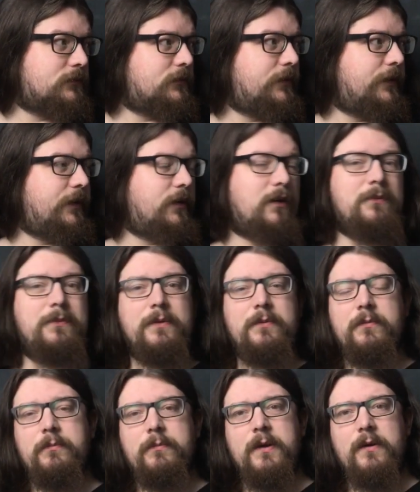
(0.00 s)
you know, I'll
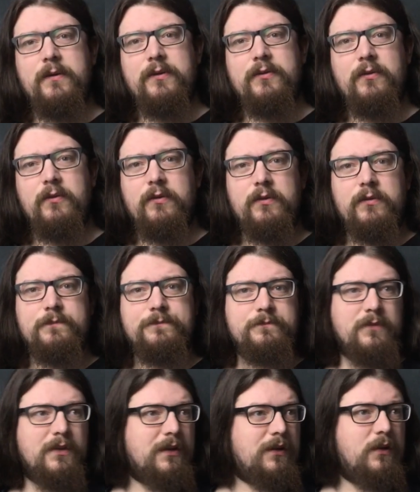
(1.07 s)
be honest.
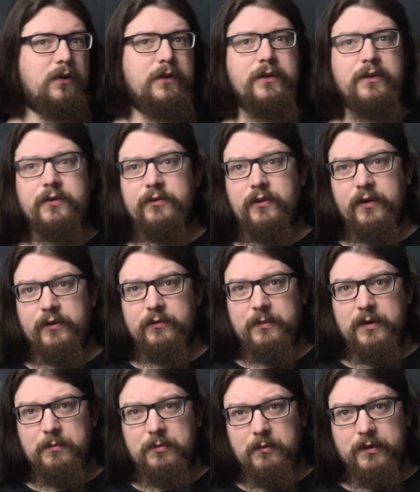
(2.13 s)
Look at the size of
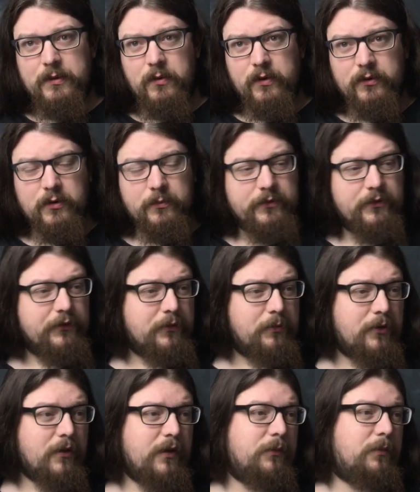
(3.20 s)
me. It probably won't come as a
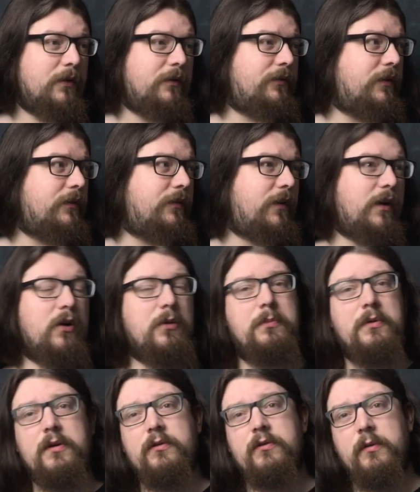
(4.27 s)
surprise. But if I
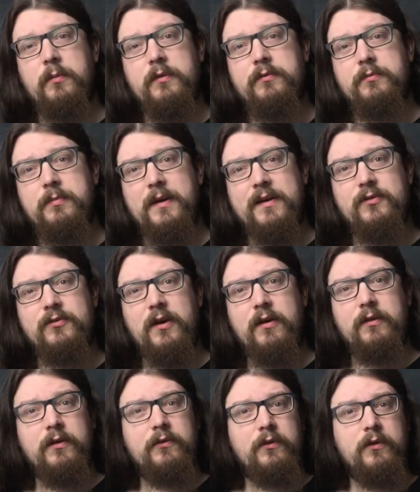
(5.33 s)
open a tub of Ben and
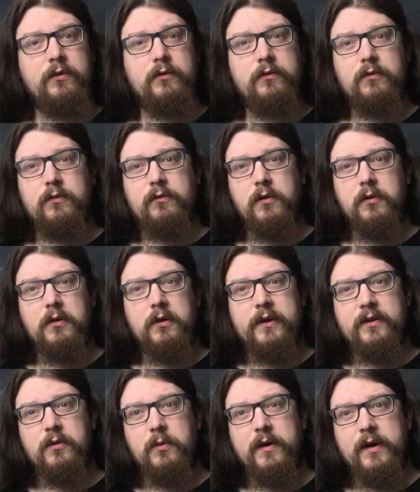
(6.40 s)
Jerry's, I throw the
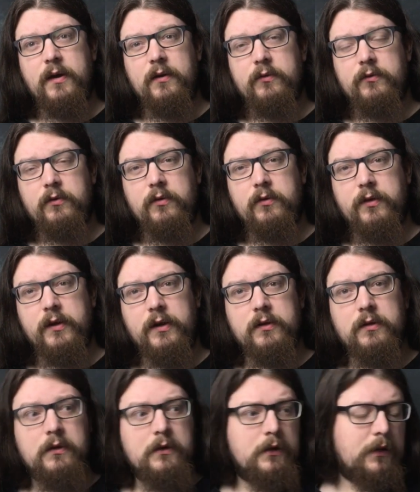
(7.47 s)
lid away, sort of thing.
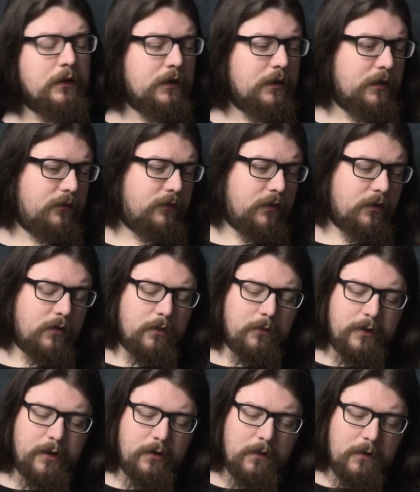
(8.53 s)
If you know what
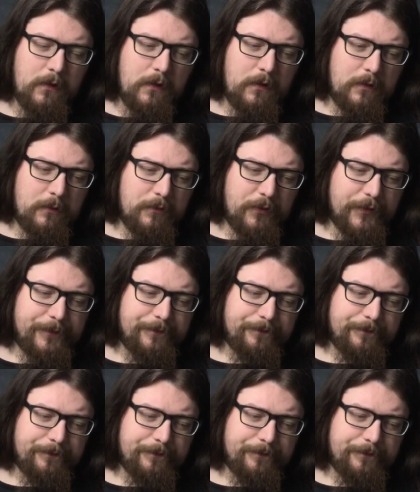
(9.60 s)
I mean. But